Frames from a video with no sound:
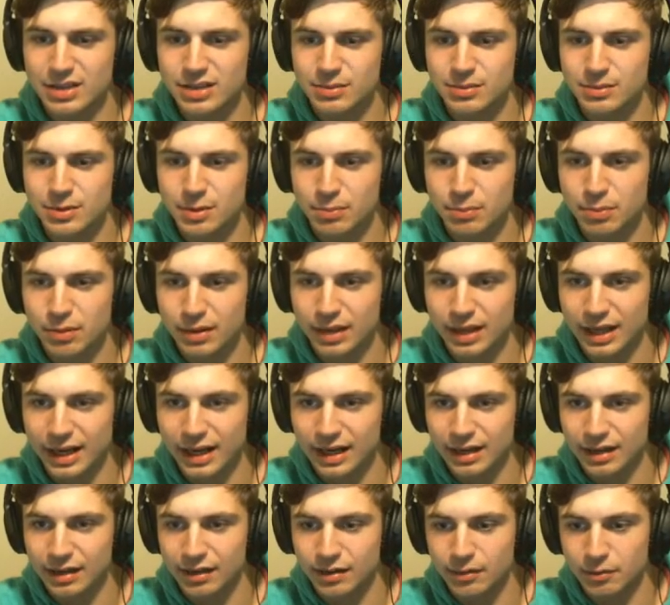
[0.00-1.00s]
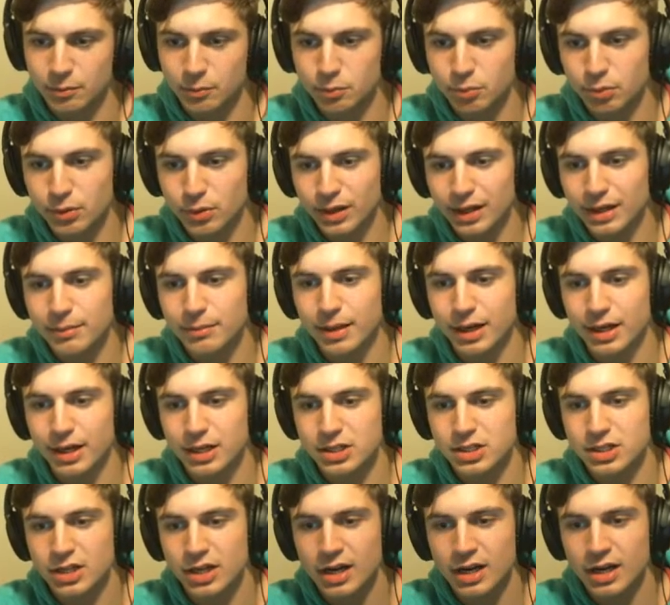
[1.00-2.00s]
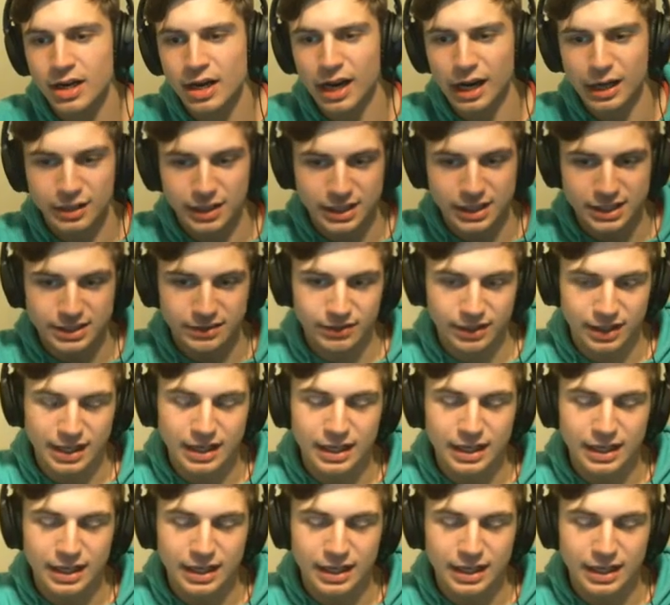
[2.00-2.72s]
him to play pretty much aggressively,